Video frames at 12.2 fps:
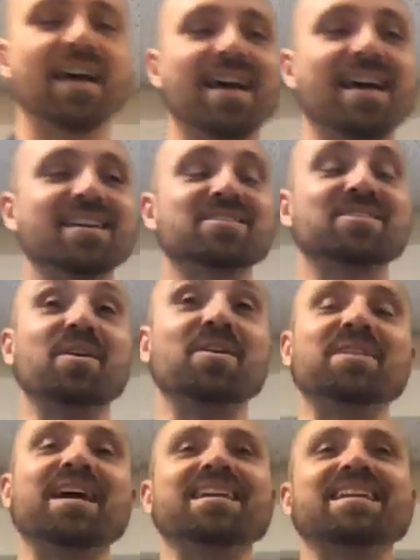
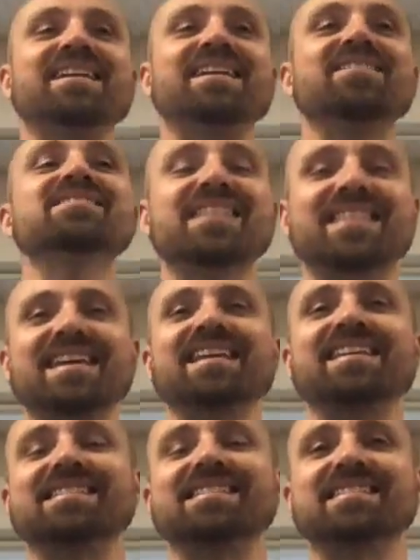so here's the
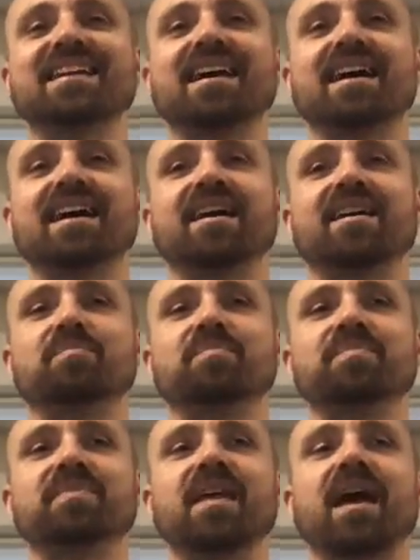thing is,
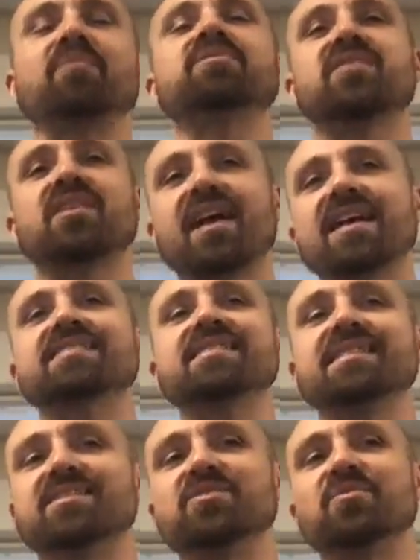I would start asking
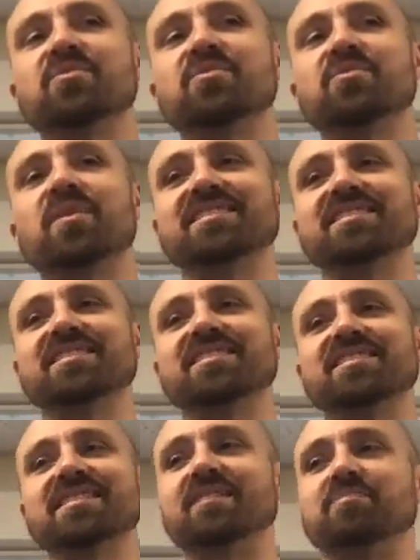these questions
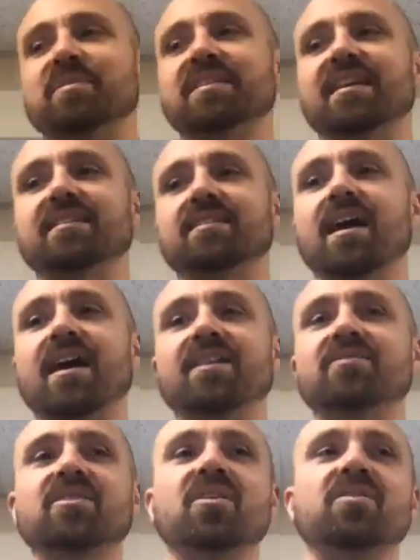and they'd be like,
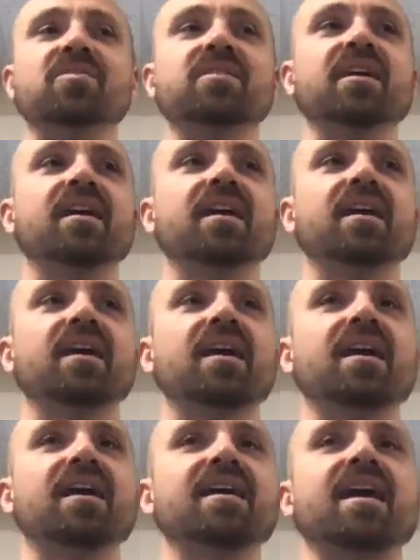I don't know.
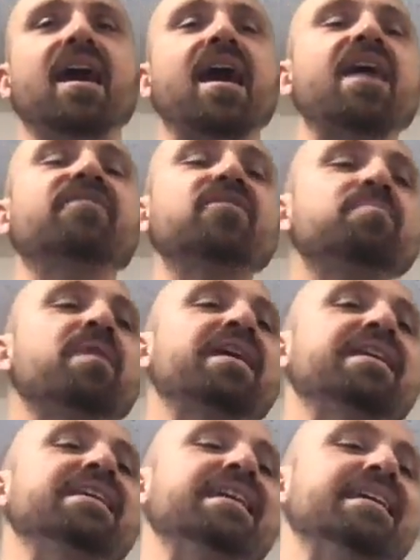
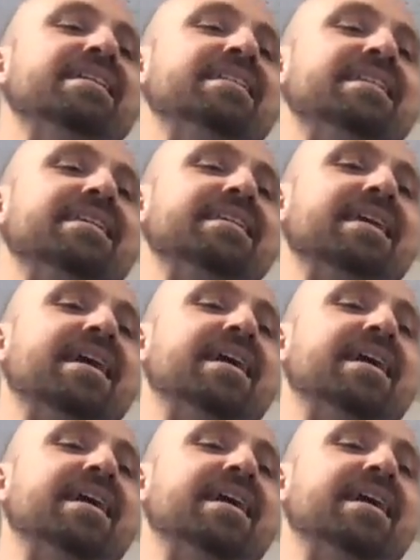Everybody in the